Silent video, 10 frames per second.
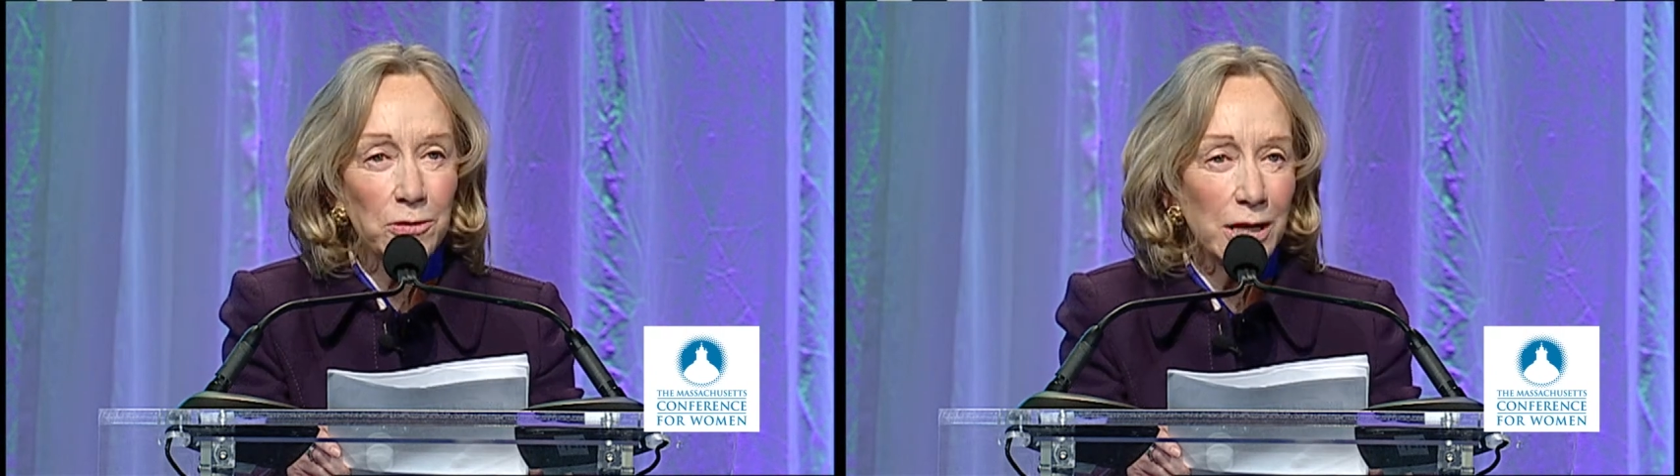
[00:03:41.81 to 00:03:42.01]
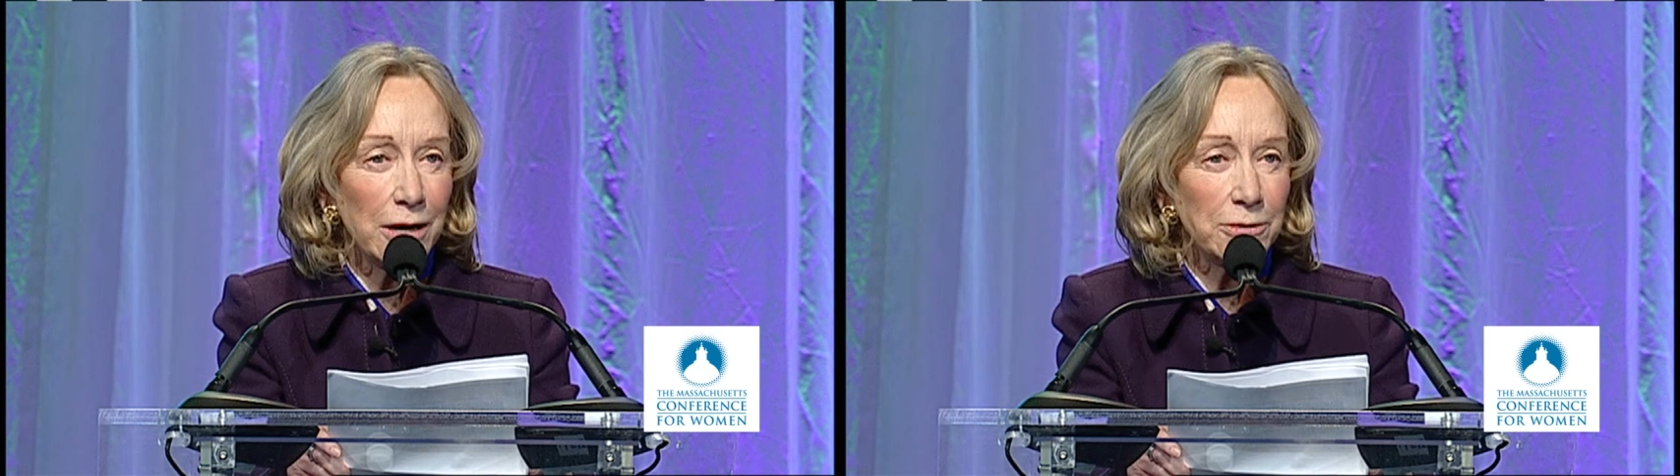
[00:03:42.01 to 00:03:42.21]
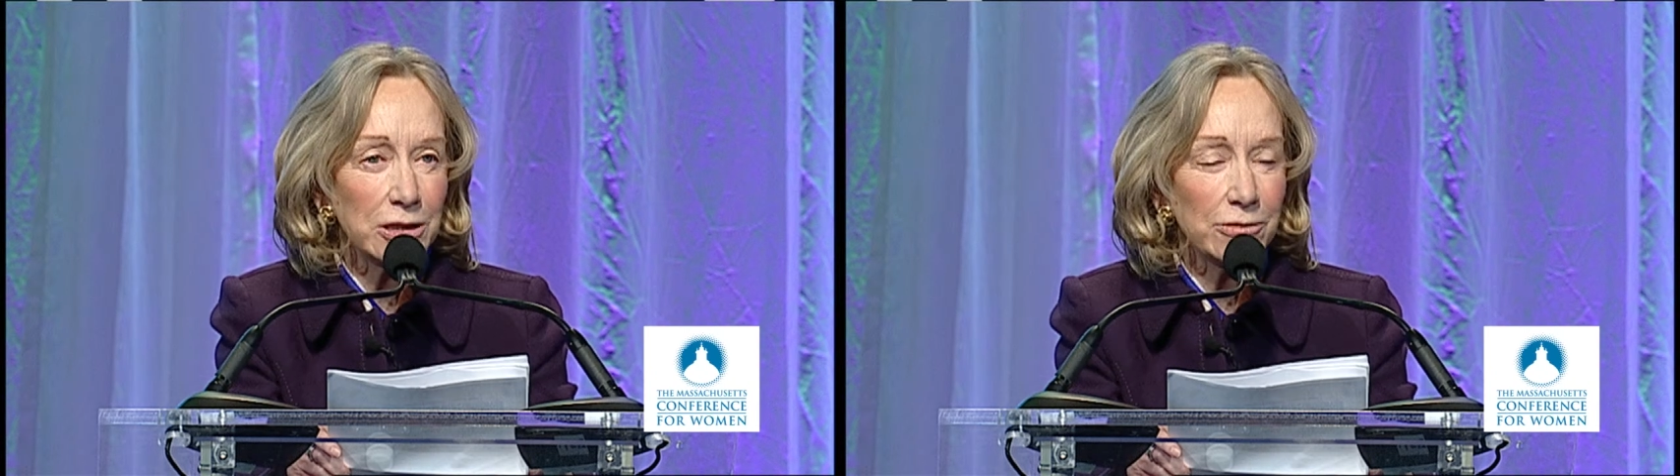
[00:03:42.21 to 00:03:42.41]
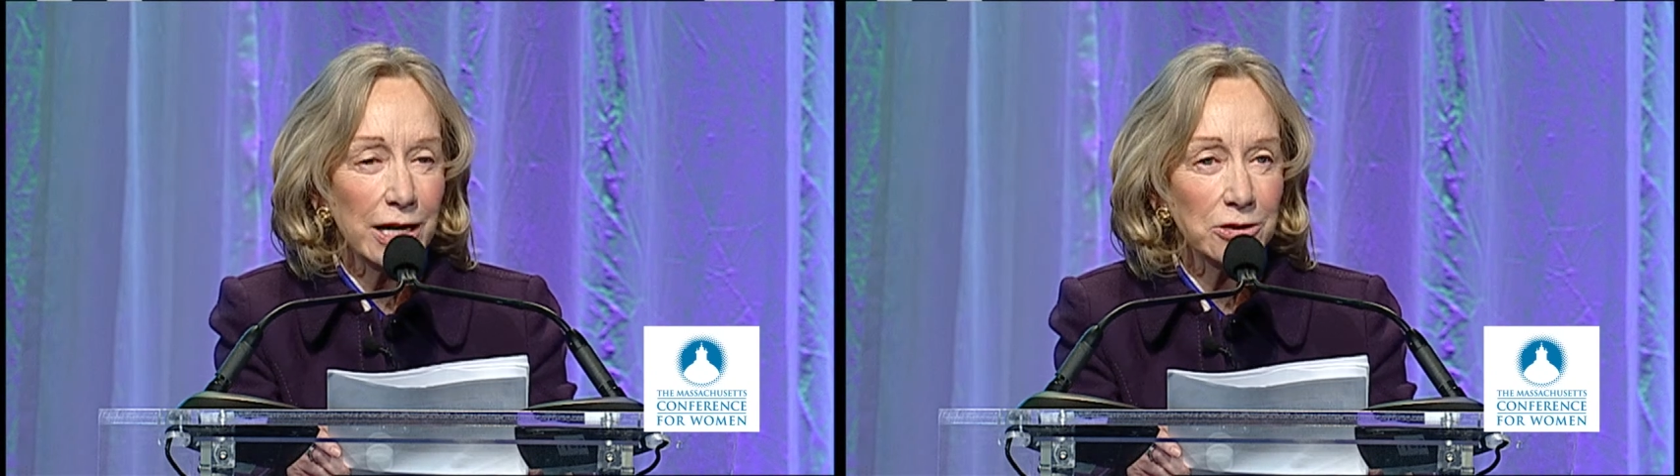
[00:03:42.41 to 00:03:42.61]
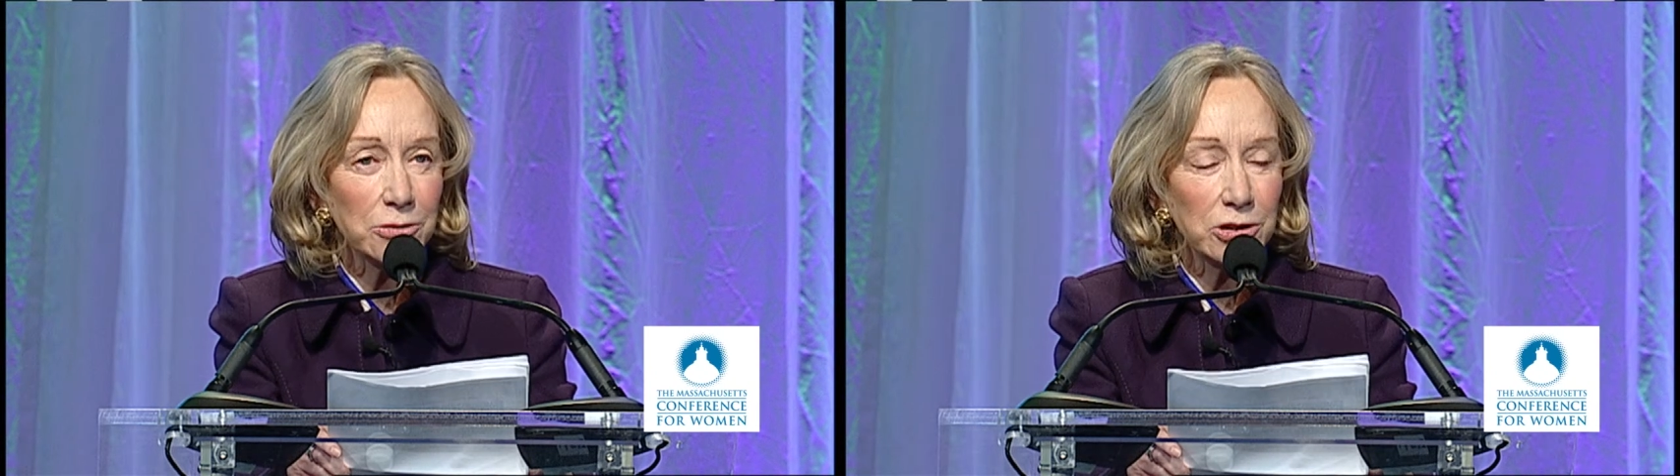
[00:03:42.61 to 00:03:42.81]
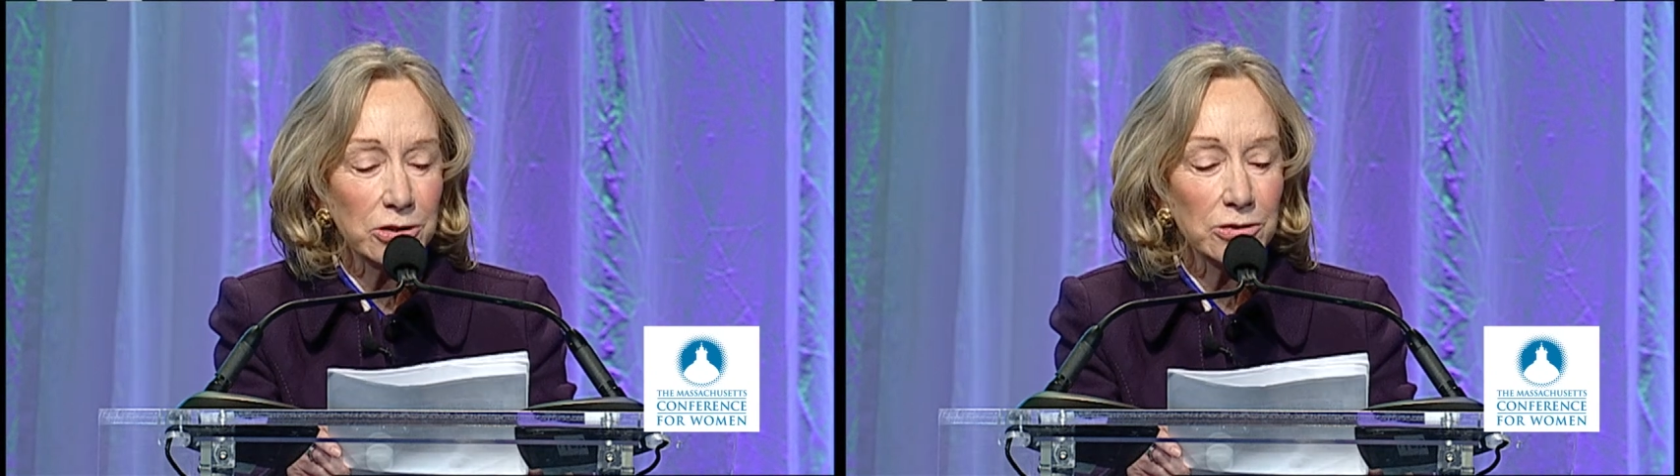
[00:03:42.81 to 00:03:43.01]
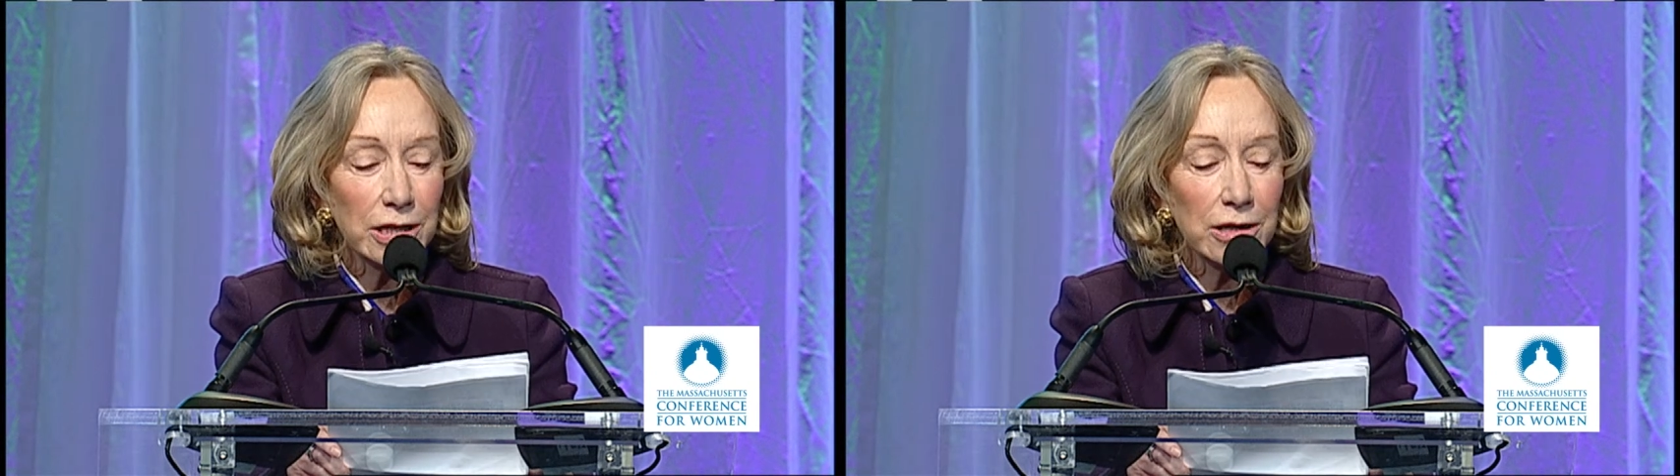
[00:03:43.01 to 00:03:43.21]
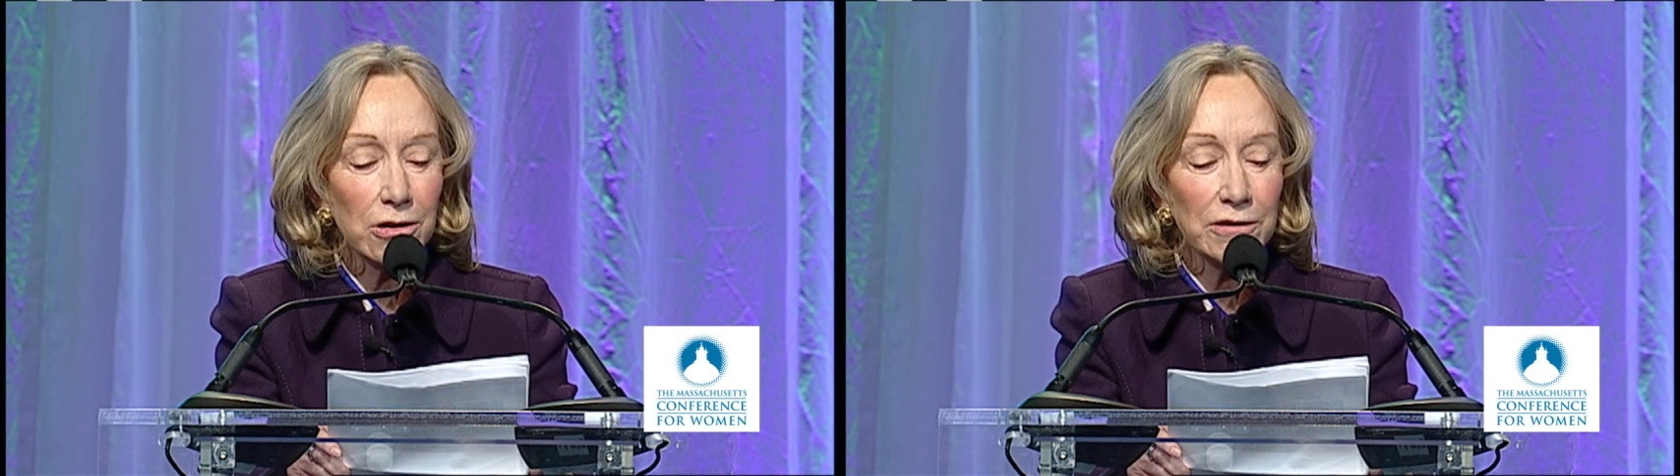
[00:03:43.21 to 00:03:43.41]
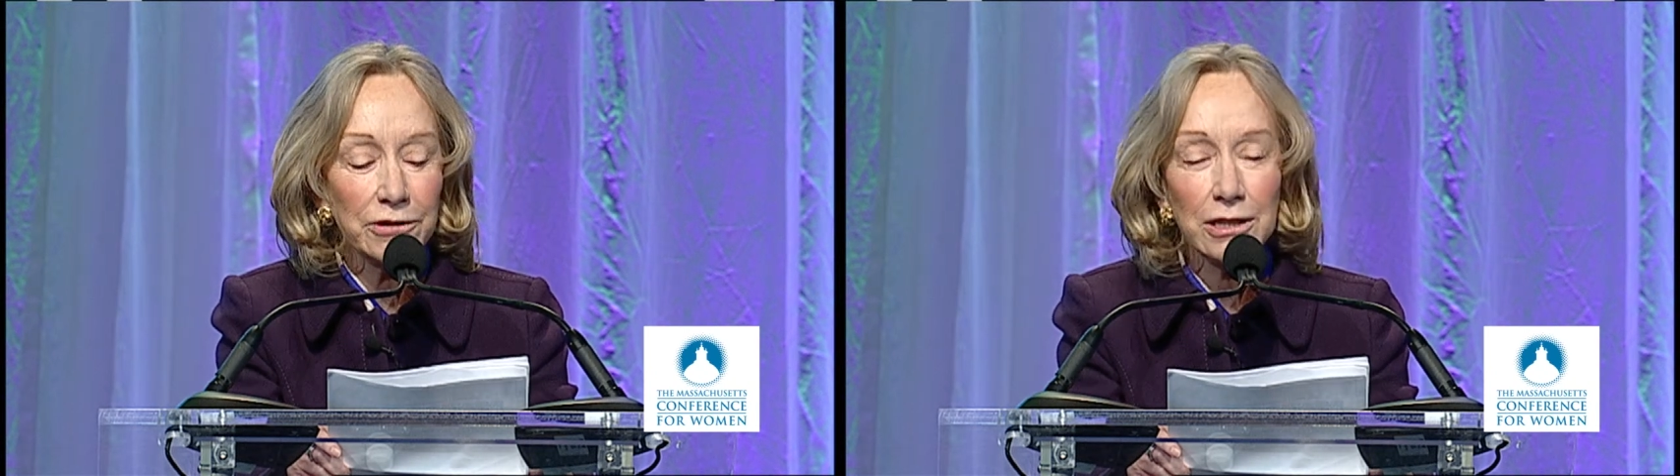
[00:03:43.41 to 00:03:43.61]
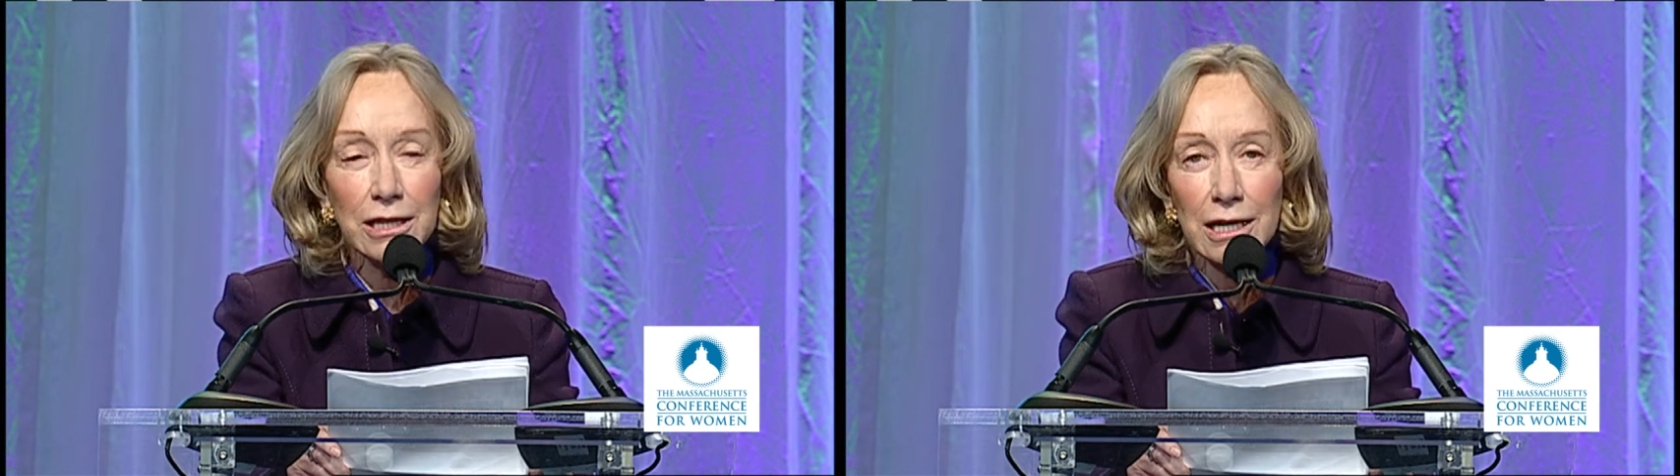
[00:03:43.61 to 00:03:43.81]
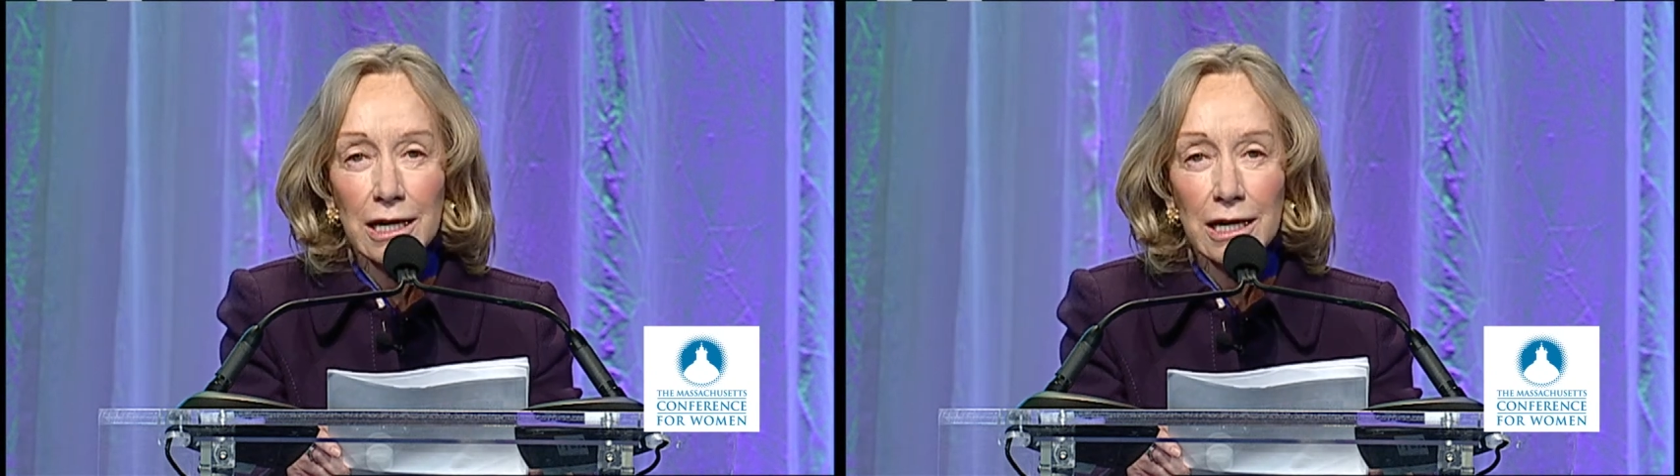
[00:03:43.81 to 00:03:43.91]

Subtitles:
while I was a graduate student at Harvard,